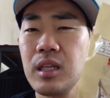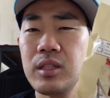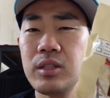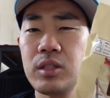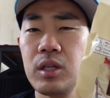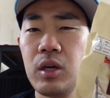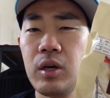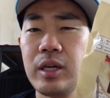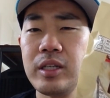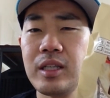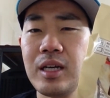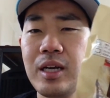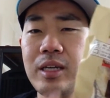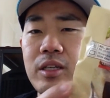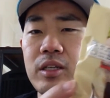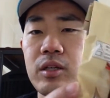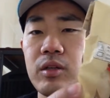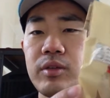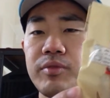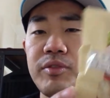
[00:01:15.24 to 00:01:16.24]
So I thought,
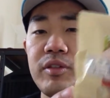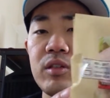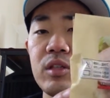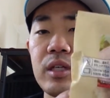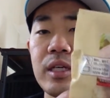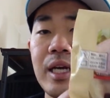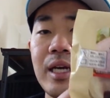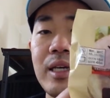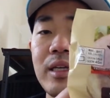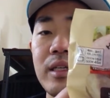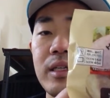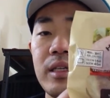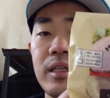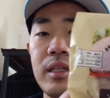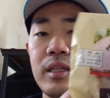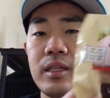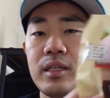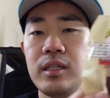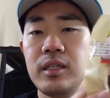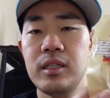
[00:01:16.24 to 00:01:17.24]
you know, if you look at it,
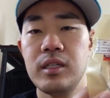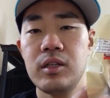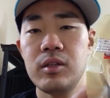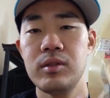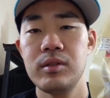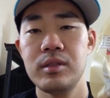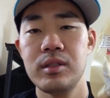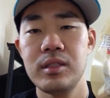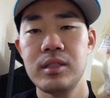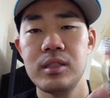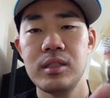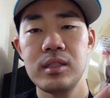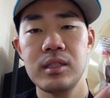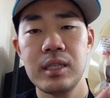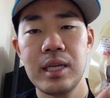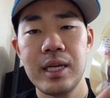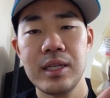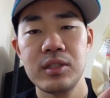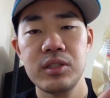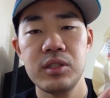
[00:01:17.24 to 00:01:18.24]
you know, this
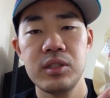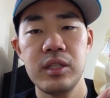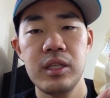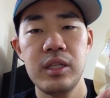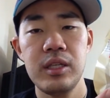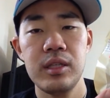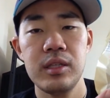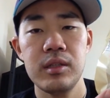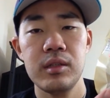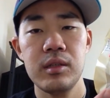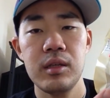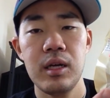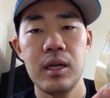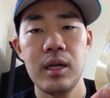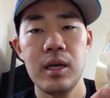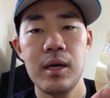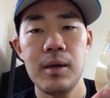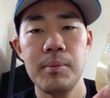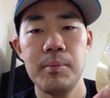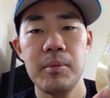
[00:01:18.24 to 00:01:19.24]
is actually
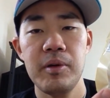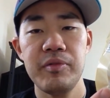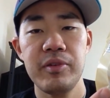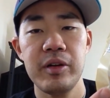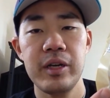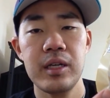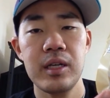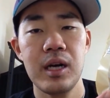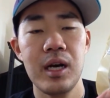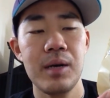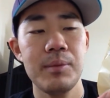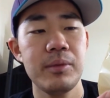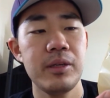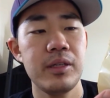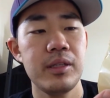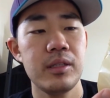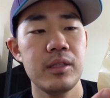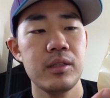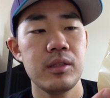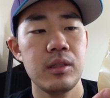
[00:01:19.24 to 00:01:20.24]
a very
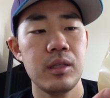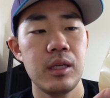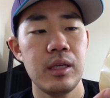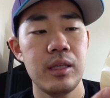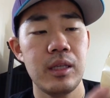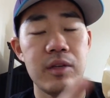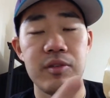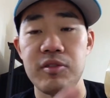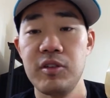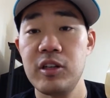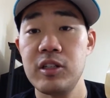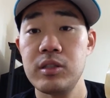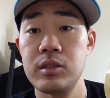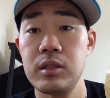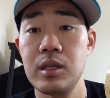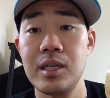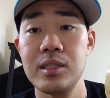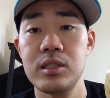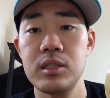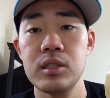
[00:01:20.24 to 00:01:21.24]
common, and as far as
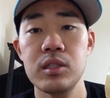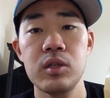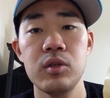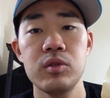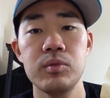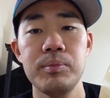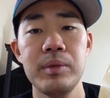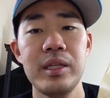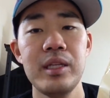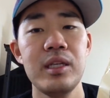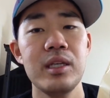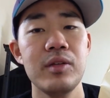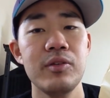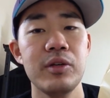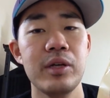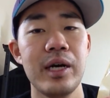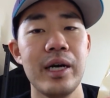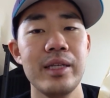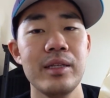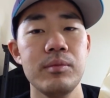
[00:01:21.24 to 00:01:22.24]
Lawson's goes, many
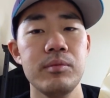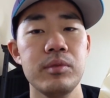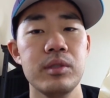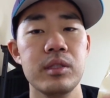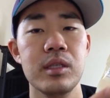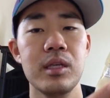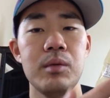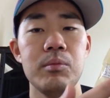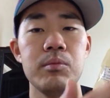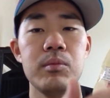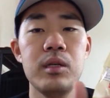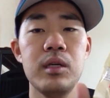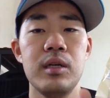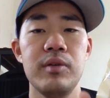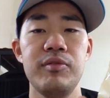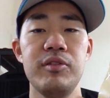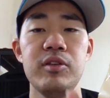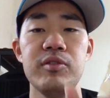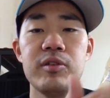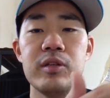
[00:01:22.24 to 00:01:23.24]
other items come, a
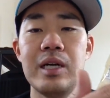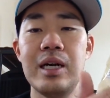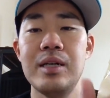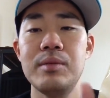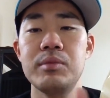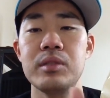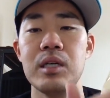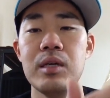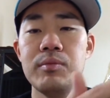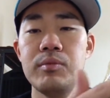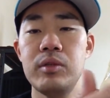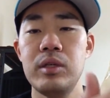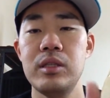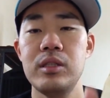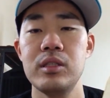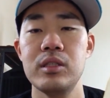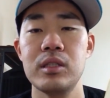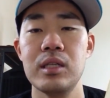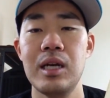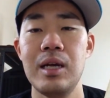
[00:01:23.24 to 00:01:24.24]
few of our items come in
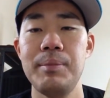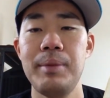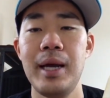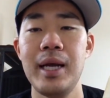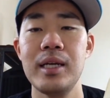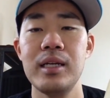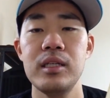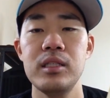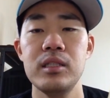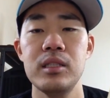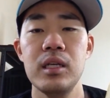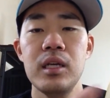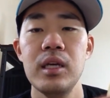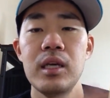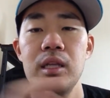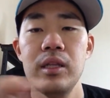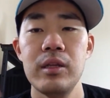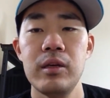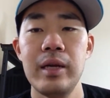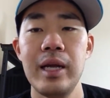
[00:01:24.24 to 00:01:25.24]
this kind of package.
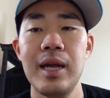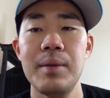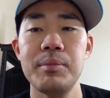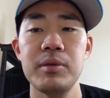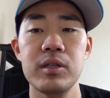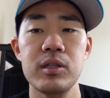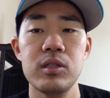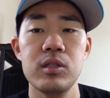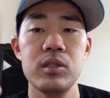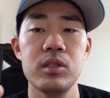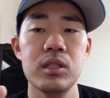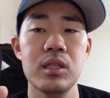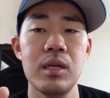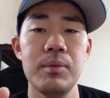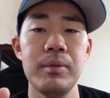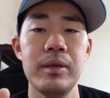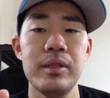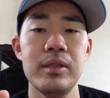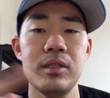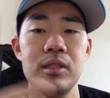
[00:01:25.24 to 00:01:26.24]
Their hamburgers
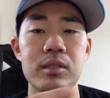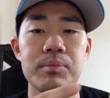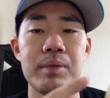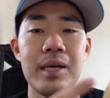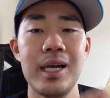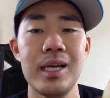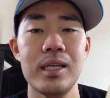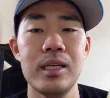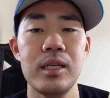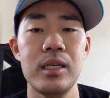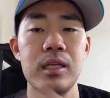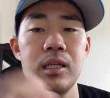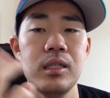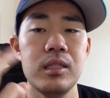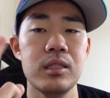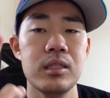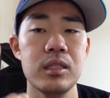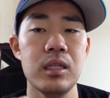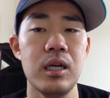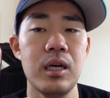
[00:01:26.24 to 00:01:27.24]
come in this
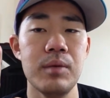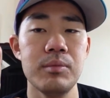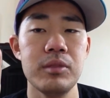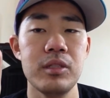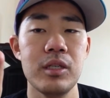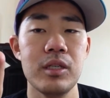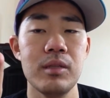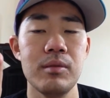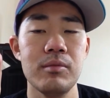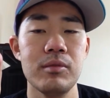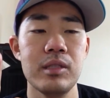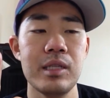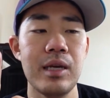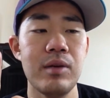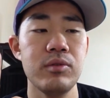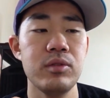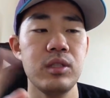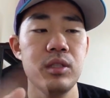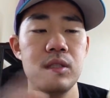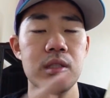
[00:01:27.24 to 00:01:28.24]
package, chicken
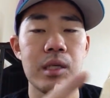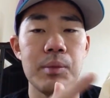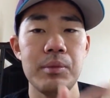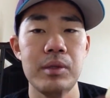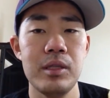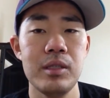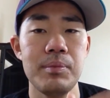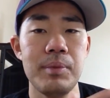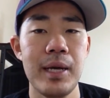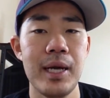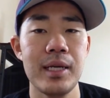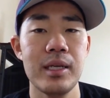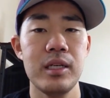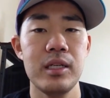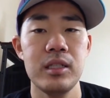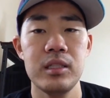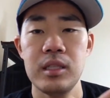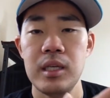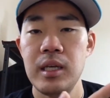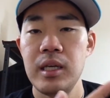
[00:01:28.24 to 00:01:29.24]
sandwiches come in this
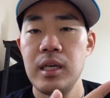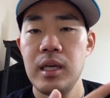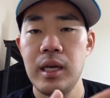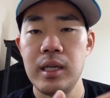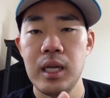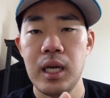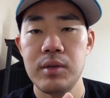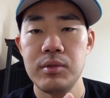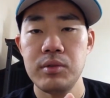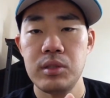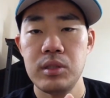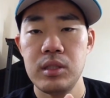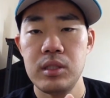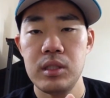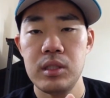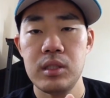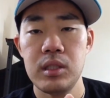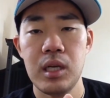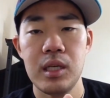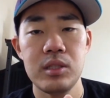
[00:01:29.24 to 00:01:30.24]
package, and obviously
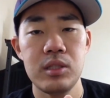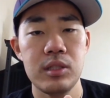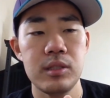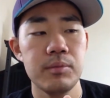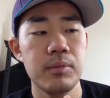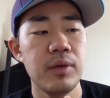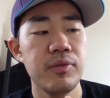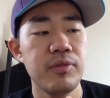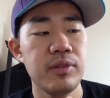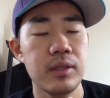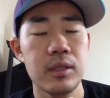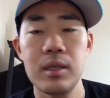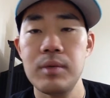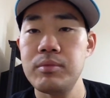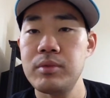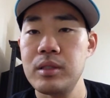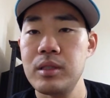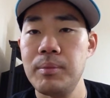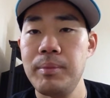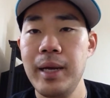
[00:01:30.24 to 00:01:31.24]
the sausage muffin
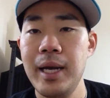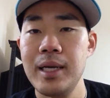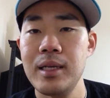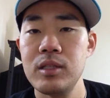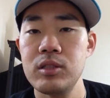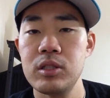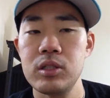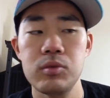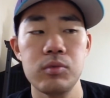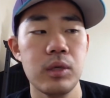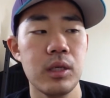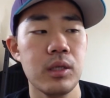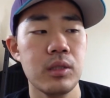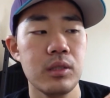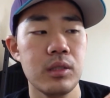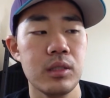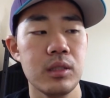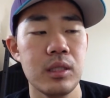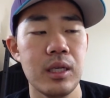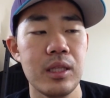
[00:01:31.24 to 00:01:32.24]
comes in the package as well,
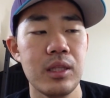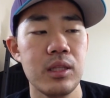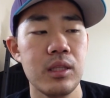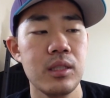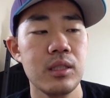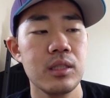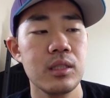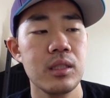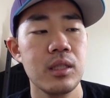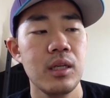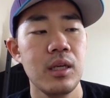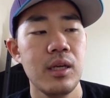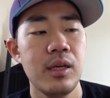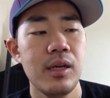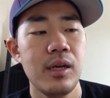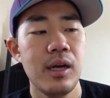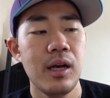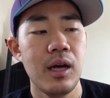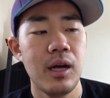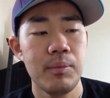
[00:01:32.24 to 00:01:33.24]
just like this.
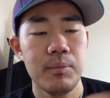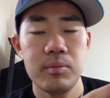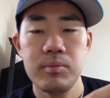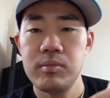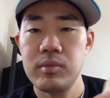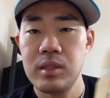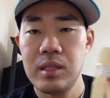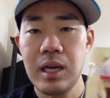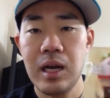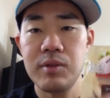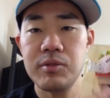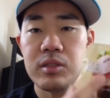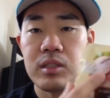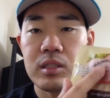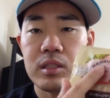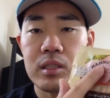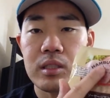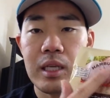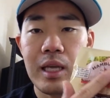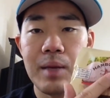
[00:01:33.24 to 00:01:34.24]
Obviously
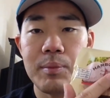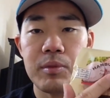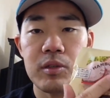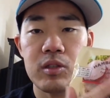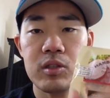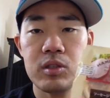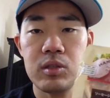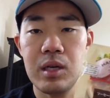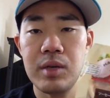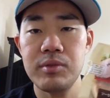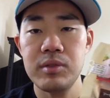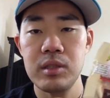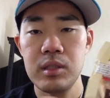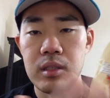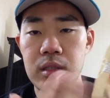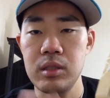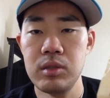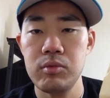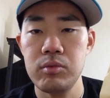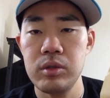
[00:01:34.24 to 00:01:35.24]
it says hamburger, so obviously
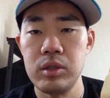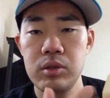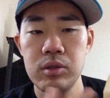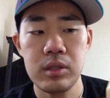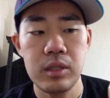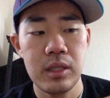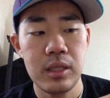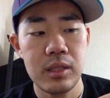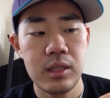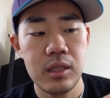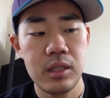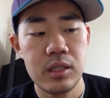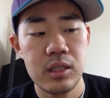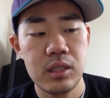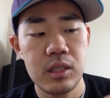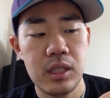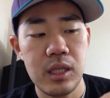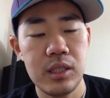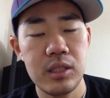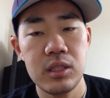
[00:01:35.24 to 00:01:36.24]
they're just reusing it. This
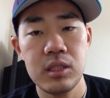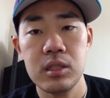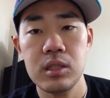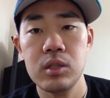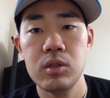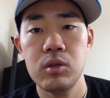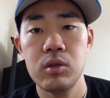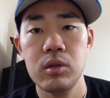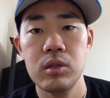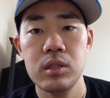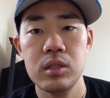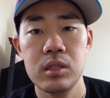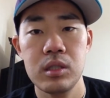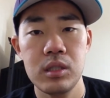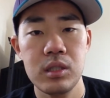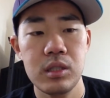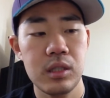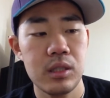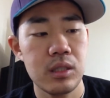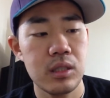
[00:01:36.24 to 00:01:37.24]
changes, of course.
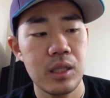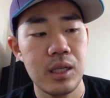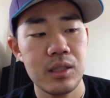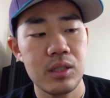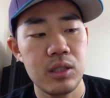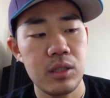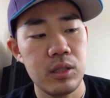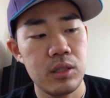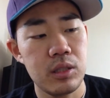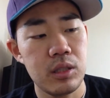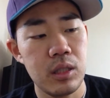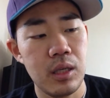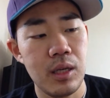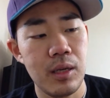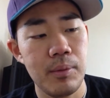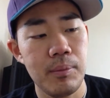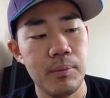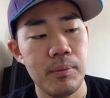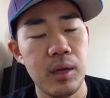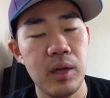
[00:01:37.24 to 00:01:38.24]
This says sausage
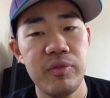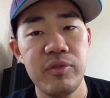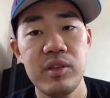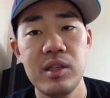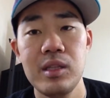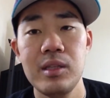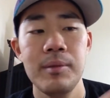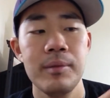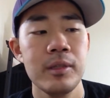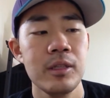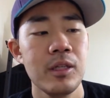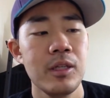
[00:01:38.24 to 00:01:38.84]
muffin.